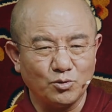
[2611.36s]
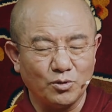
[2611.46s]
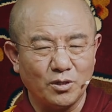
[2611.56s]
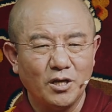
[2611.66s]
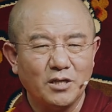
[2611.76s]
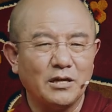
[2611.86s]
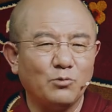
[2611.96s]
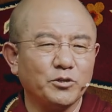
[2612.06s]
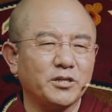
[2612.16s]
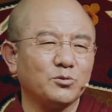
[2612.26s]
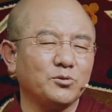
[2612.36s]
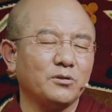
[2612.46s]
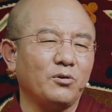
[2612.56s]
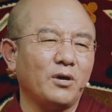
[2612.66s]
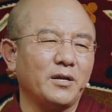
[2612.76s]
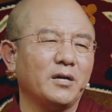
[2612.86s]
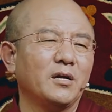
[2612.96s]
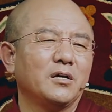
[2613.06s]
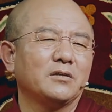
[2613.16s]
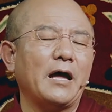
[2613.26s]
The title of it
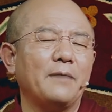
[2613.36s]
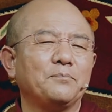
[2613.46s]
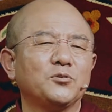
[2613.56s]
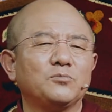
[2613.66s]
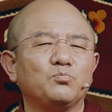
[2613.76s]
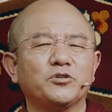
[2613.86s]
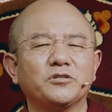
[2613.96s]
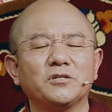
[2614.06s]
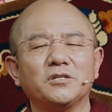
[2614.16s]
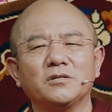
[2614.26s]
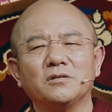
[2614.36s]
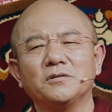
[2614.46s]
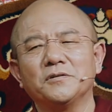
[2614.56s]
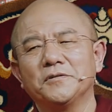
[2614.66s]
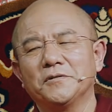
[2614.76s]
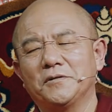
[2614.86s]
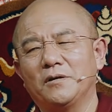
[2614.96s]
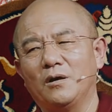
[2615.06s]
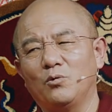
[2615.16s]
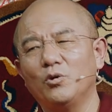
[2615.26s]
is Uttara
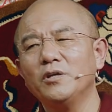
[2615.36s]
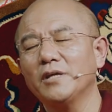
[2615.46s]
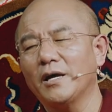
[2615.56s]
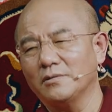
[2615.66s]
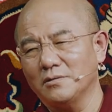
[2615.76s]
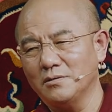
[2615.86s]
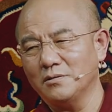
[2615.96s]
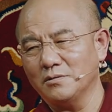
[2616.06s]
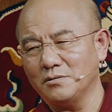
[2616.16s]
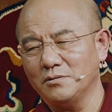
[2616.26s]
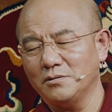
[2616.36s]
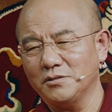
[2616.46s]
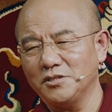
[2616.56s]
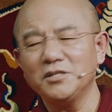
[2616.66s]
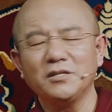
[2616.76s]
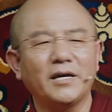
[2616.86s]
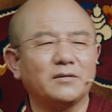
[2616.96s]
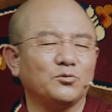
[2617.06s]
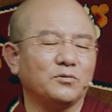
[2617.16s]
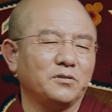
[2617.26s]
Tantra, which means the Tantra that
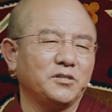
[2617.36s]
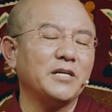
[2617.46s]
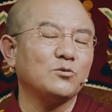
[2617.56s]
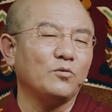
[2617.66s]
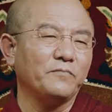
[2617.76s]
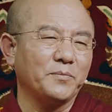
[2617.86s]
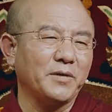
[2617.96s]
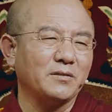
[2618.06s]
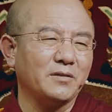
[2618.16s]
is unsurpassable.